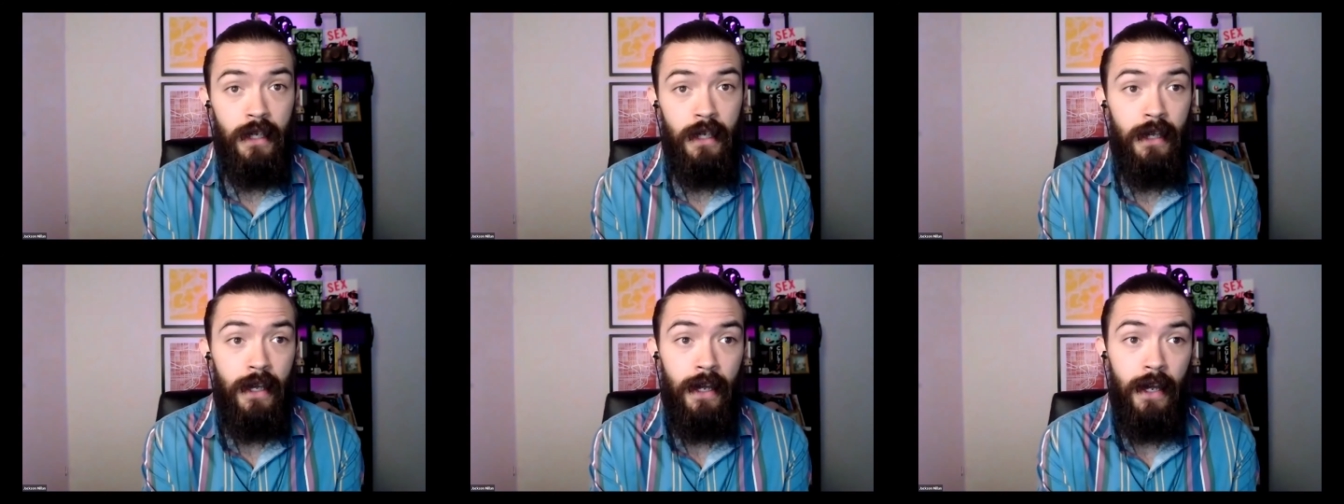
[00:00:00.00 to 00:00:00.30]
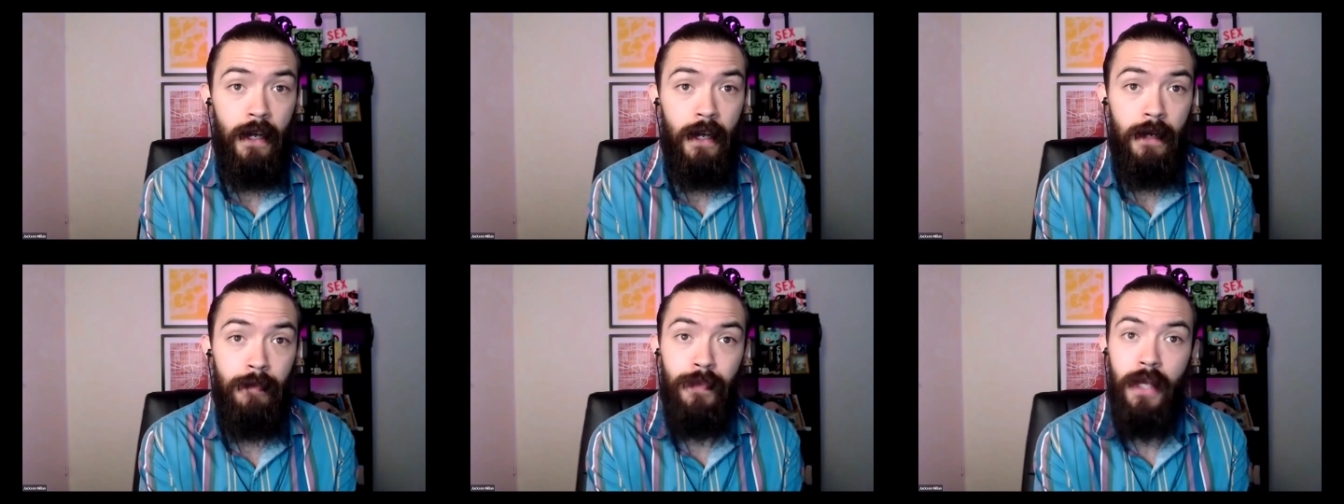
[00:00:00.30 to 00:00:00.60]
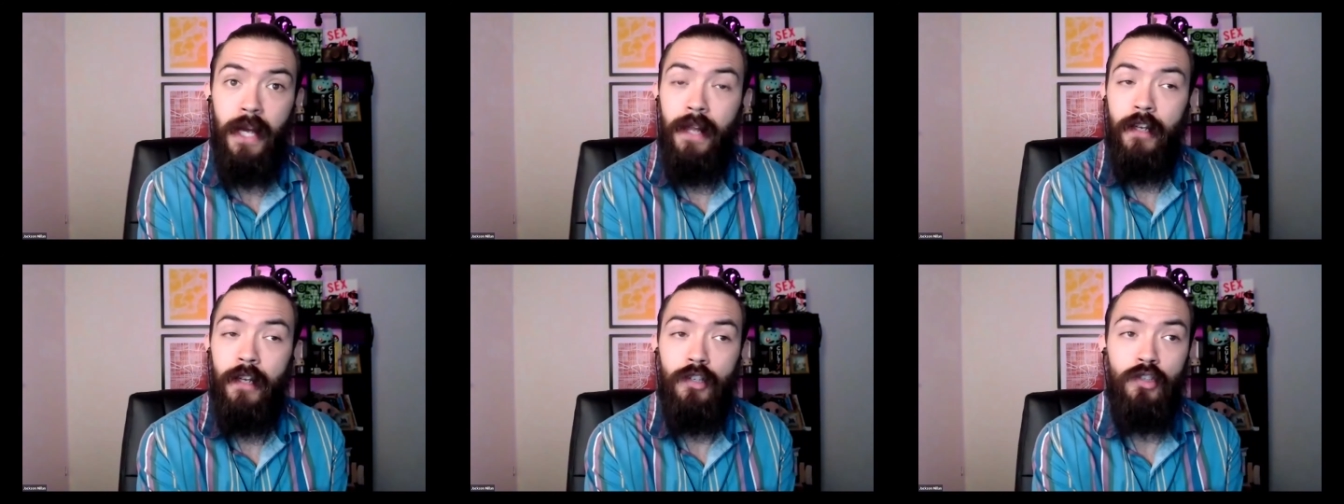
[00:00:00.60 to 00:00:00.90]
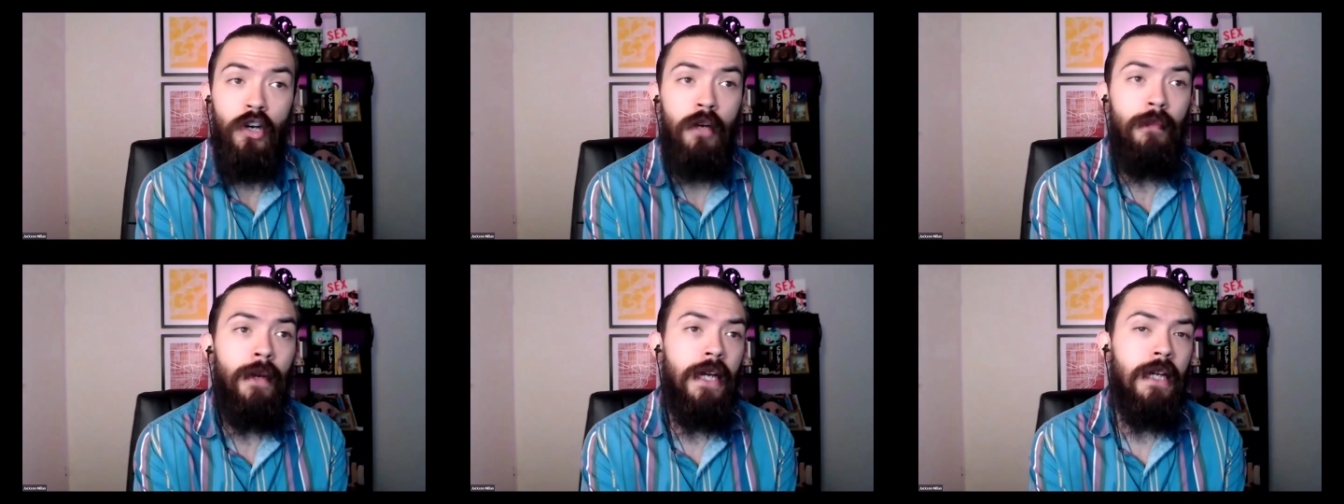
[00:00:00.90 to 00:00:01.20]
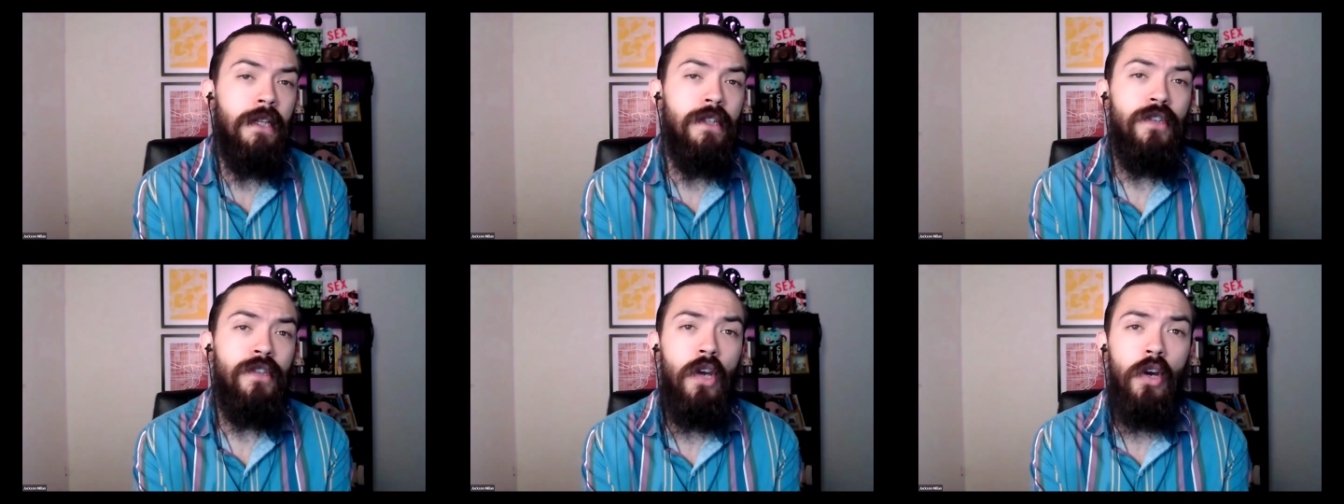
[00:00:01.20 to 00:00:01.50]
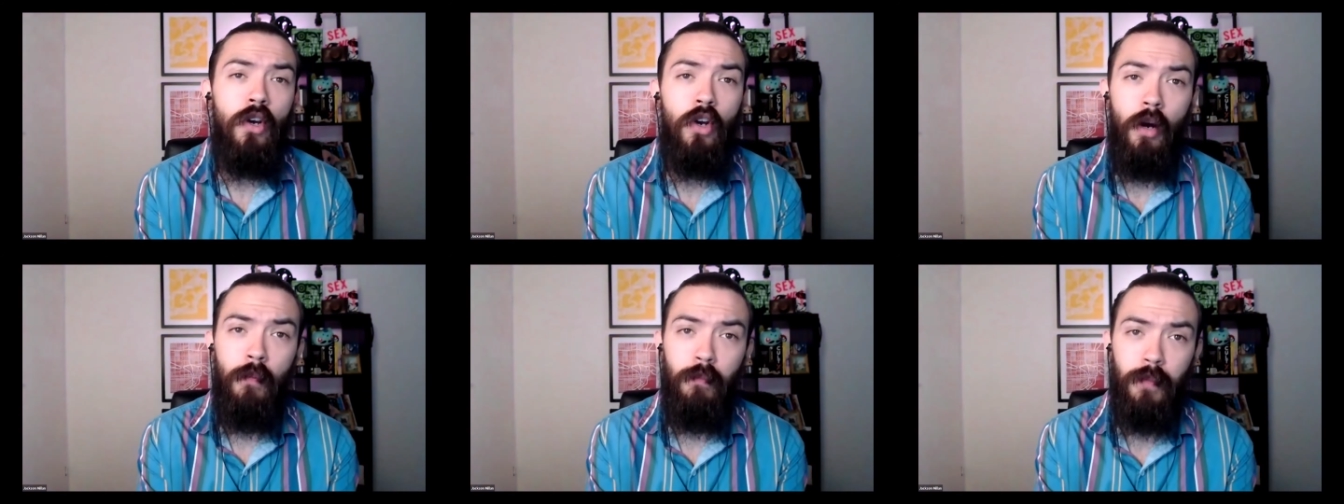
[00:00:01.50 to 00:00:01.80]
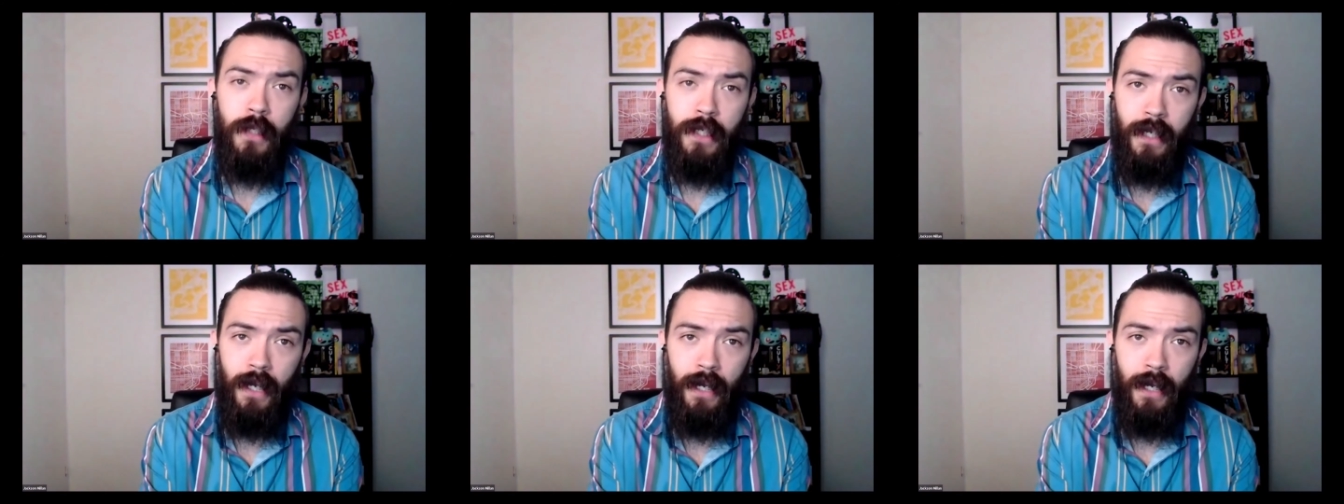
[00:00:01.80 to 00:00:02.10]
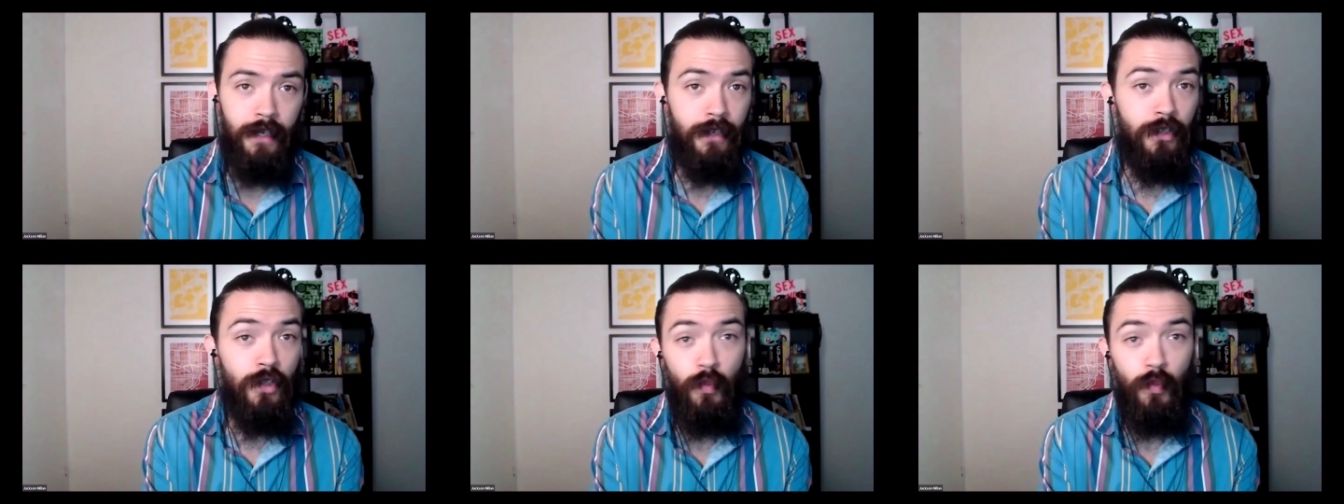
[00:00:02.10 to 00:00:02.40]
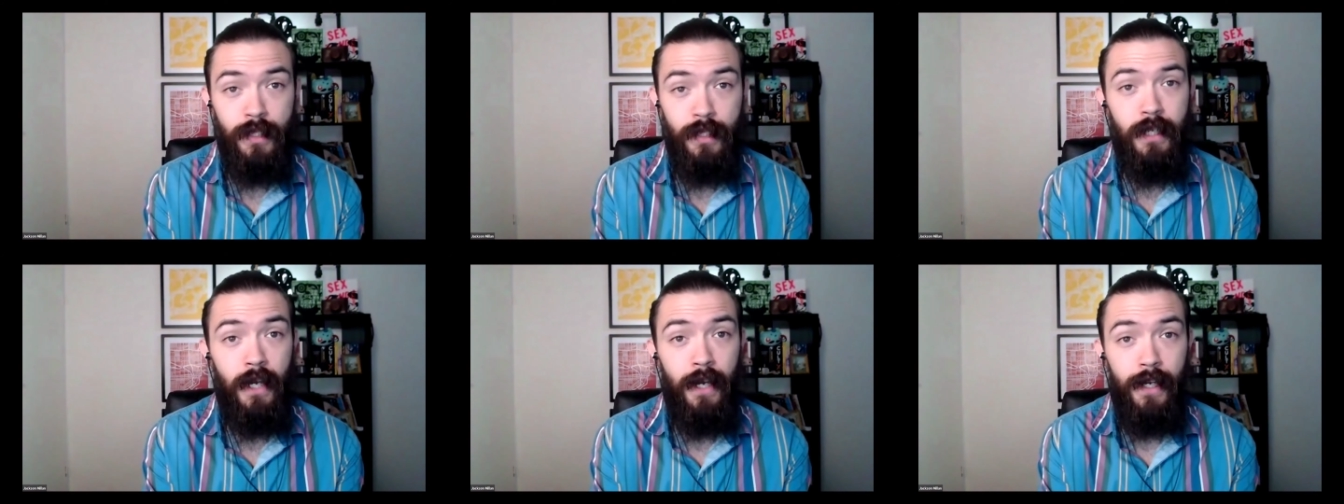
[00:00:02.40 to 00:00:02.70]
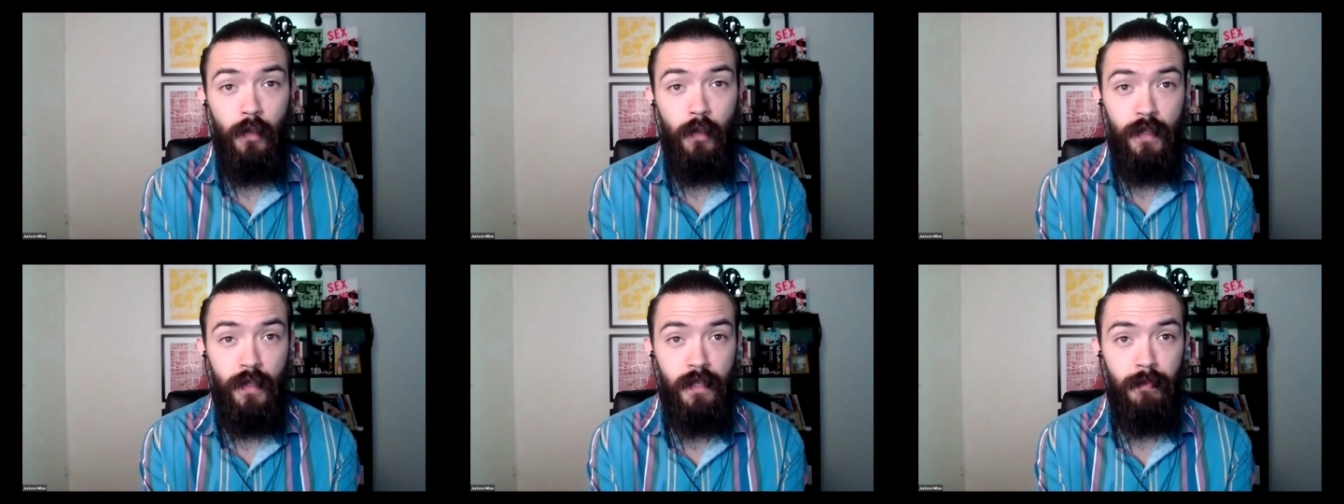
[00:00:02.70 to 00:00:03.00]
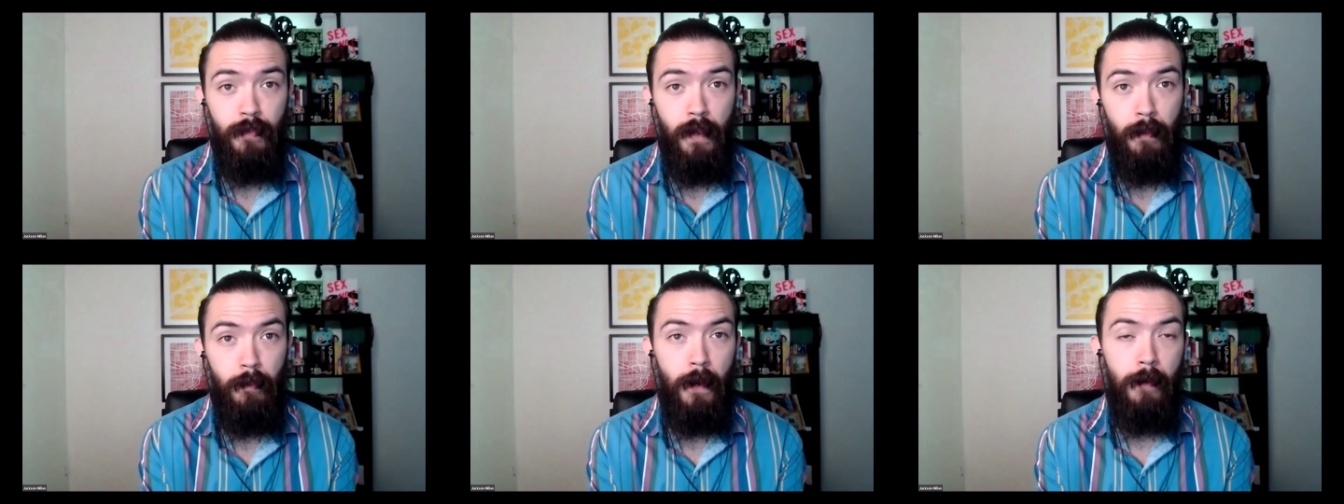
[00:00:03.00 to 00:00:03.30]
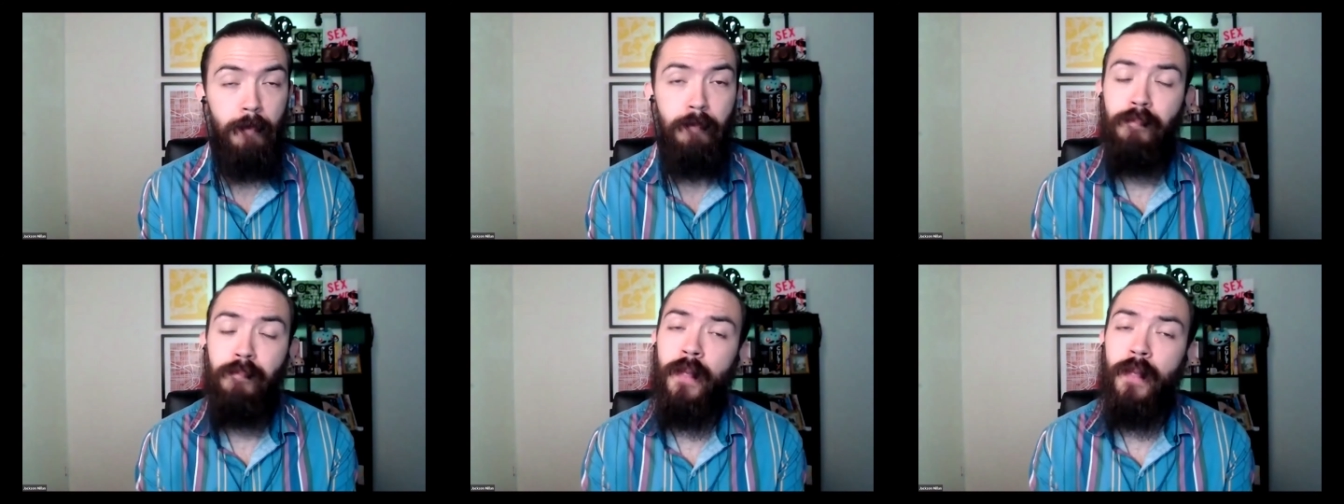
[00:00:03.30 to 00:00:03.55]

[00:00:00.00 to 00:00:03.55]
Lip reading: And they try and make it so complicated to retain you as a member.